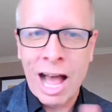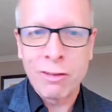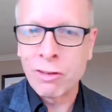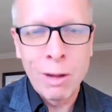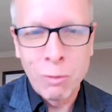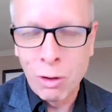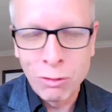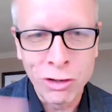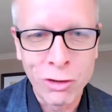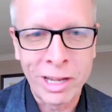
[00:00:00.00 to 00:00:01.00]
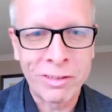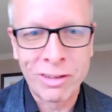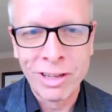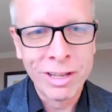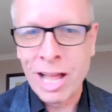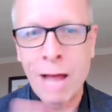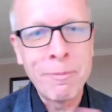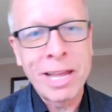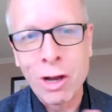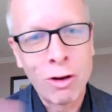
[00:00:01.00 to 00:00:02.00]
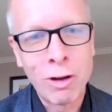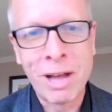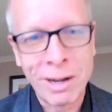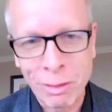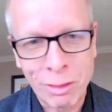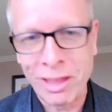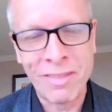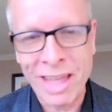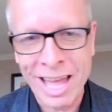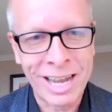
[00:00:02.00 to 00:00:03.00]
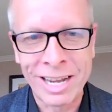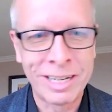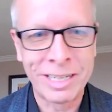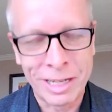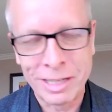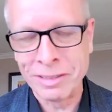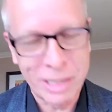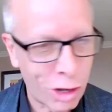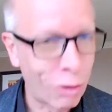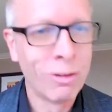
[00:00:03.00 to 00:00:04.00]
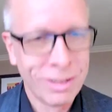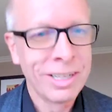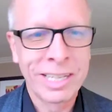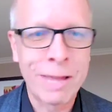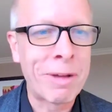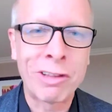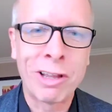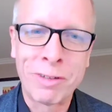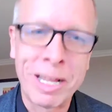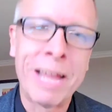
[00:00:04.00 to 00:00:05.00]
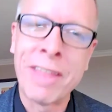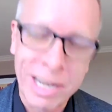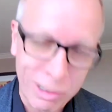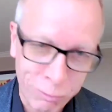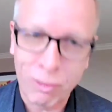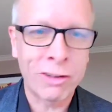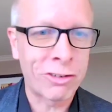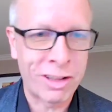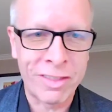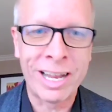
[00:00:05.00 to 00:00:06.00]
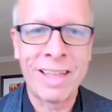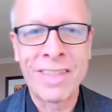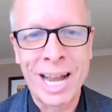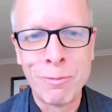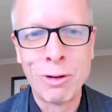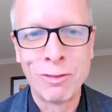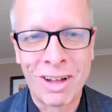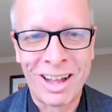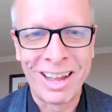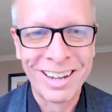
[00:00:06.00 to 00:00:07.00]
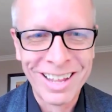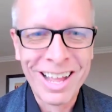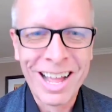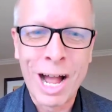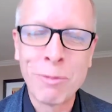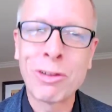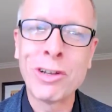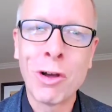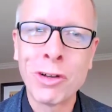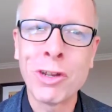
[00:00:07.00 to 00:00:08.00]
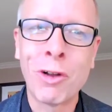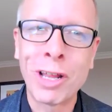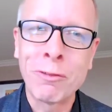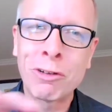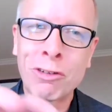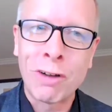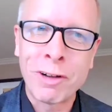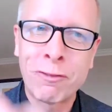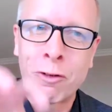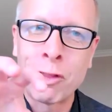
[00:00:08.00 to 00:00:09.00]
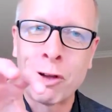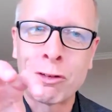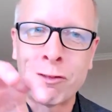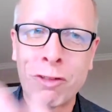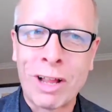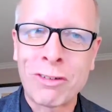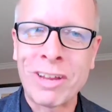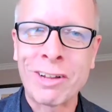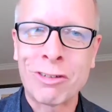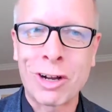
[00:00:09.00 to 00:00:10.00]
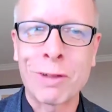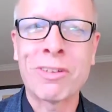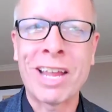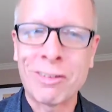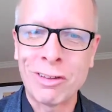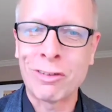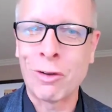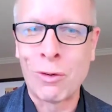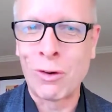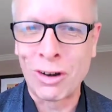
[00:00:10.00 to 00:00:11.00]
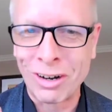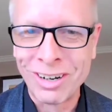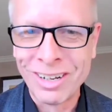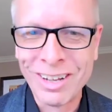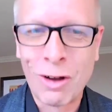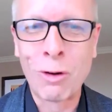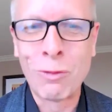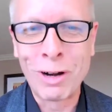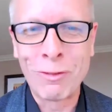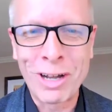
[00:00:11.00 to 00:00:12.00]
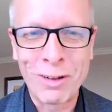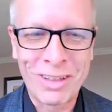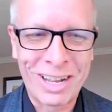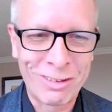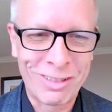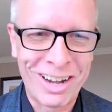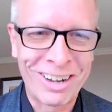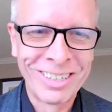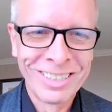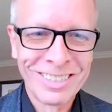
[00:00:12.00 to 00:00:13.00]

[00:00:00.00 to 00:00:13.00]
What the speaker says: So I won't do it. I may go a month and then give myself and then it's flushed and then I move on. So do you only reserve it for those flushing circumstances, or what are your thoughts there?